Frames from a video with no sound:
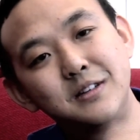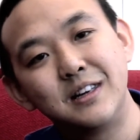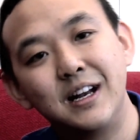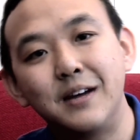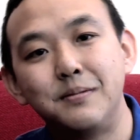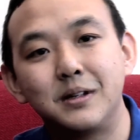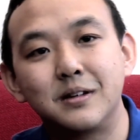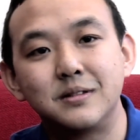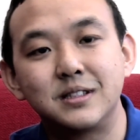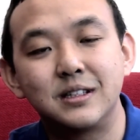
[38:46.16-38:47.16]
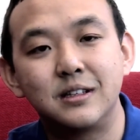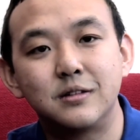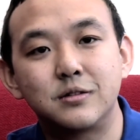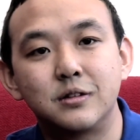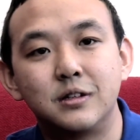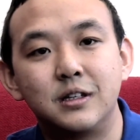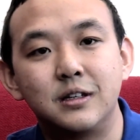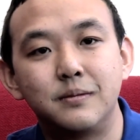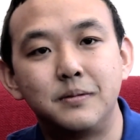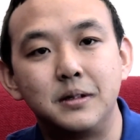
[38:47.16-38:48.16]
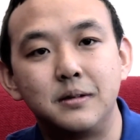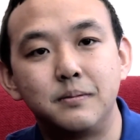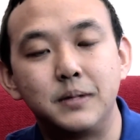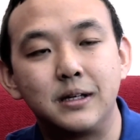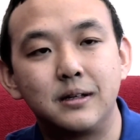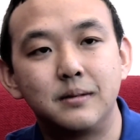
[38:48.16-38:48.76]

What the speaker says: life becomes also a big